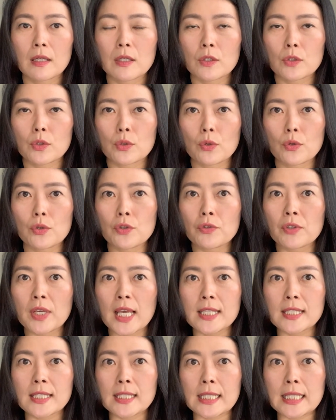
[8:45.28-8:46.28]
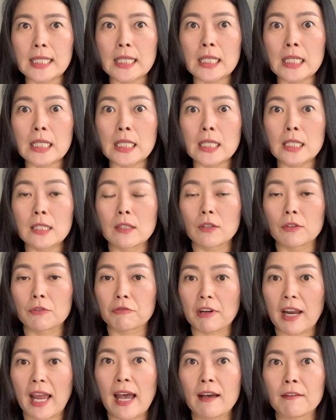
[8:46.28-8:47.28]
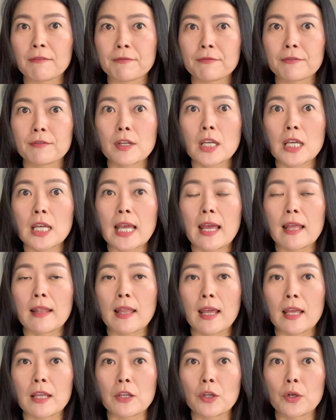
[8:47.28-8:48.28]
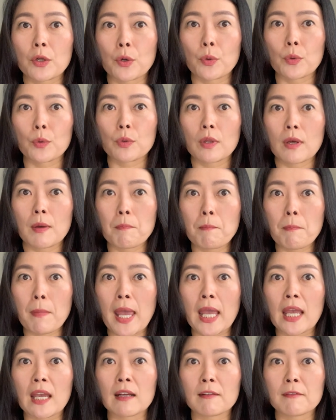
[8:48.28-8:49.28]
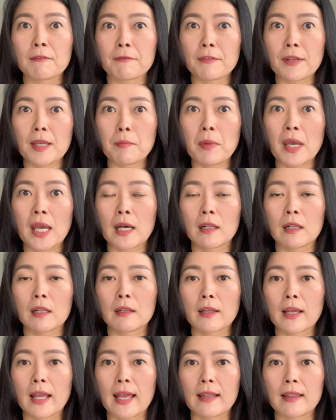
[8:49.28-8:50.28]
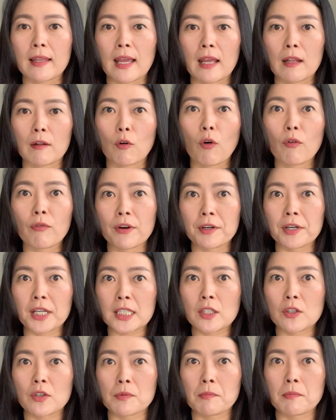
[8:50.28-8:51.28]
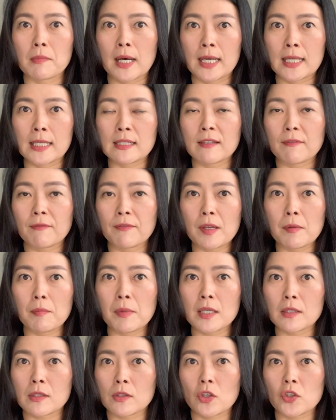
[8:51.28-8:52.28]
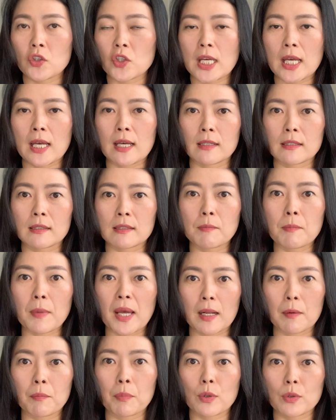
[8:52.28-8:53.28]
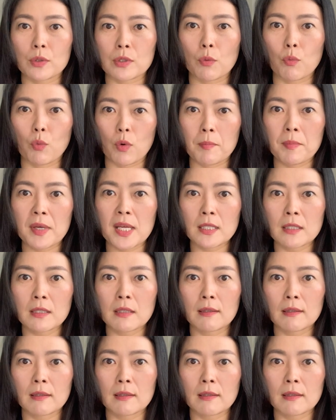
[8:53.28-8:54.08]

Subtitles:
So you can see the graph, and then male, female, and then overrectomized female, such as menopausal women